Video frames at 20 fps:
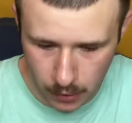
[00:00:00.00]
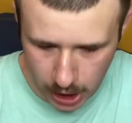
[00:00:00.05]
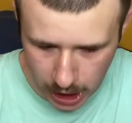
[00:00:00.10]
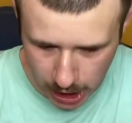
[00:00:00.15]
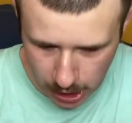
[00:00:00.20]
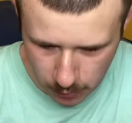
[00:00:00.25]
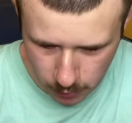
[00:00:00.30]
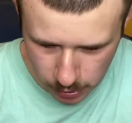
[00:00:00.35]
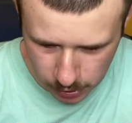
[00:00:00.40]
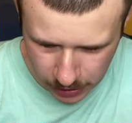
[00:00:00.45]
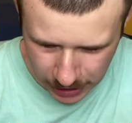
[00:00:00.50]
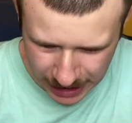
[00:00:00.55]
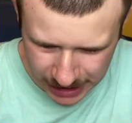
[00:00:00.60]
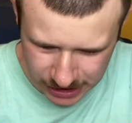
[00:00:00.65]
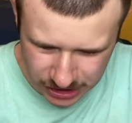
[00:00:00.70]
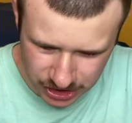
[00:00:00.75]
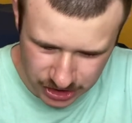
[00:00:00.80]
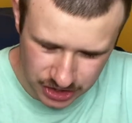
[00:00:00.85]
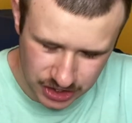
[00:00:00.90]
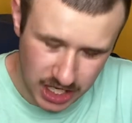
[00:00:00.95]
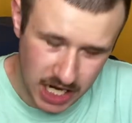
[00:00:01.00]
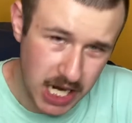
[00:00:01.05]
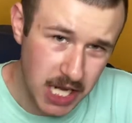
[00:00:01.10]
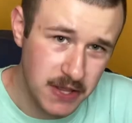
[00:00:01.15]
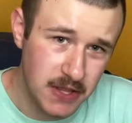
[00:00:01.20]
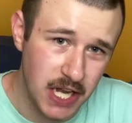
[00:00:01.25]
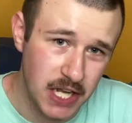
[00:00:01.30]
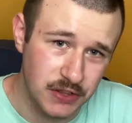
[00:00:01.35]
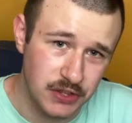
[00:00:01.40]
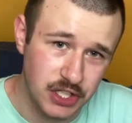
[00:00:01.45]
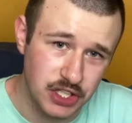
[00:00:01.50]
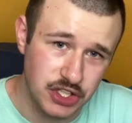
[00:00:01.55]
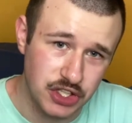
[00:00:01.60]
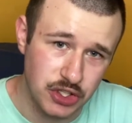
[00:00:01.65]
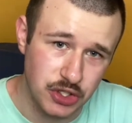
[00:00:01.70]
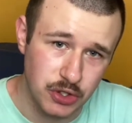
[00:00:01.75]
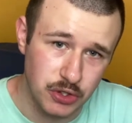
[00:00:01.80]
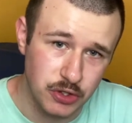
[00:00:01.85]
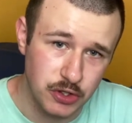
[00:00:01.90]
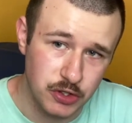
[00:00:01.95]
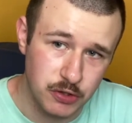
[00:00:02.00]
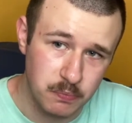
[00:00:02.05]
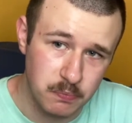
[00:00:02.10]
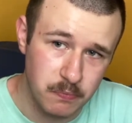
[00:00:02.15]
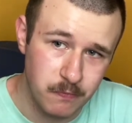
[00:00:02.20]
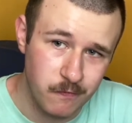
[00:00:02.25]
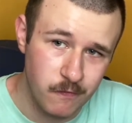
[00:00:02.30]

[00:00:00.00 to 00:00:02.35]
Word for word: I would like to say that this news